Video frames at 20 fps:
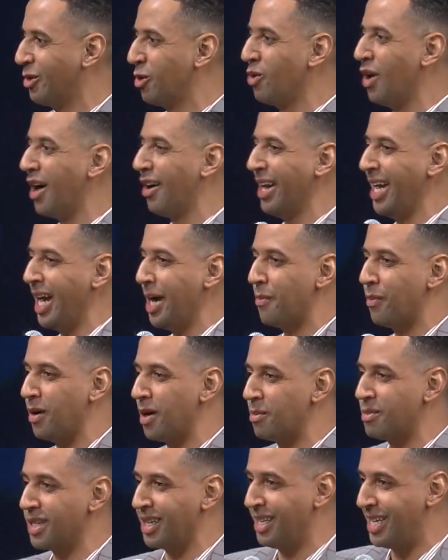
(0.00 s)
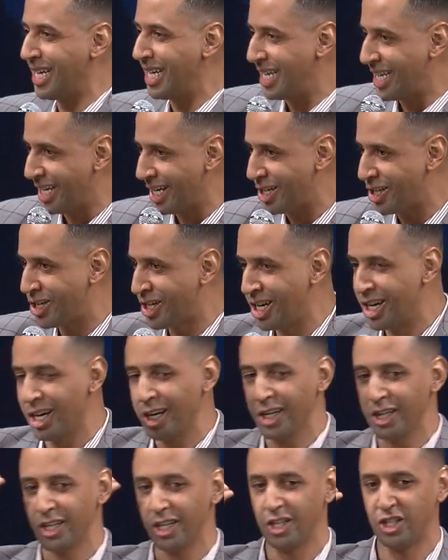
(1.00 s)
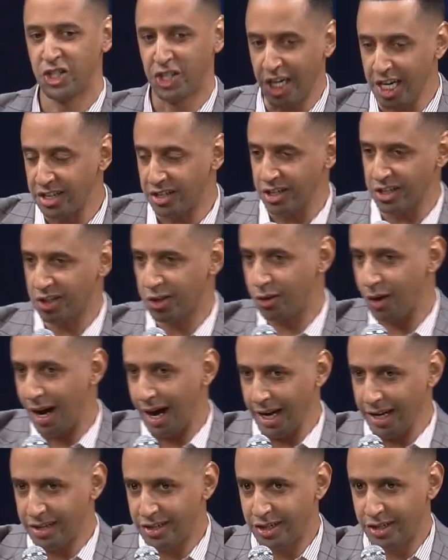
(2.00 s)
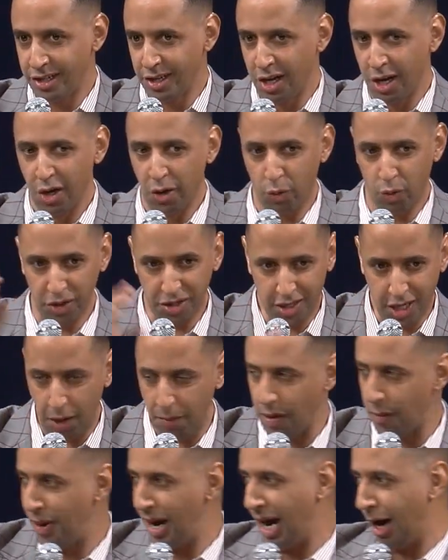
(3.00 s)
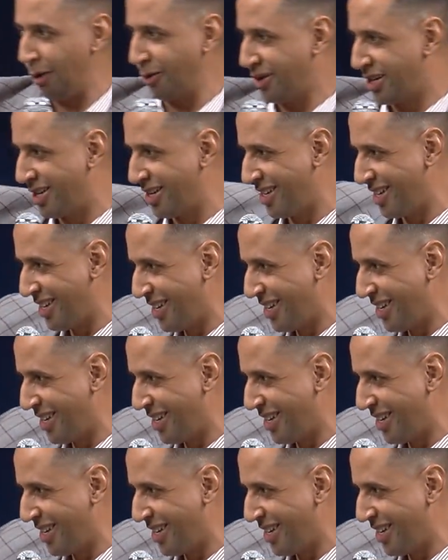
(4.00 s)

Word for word: throughout Abraham's lineage, Jesus Christ would come about,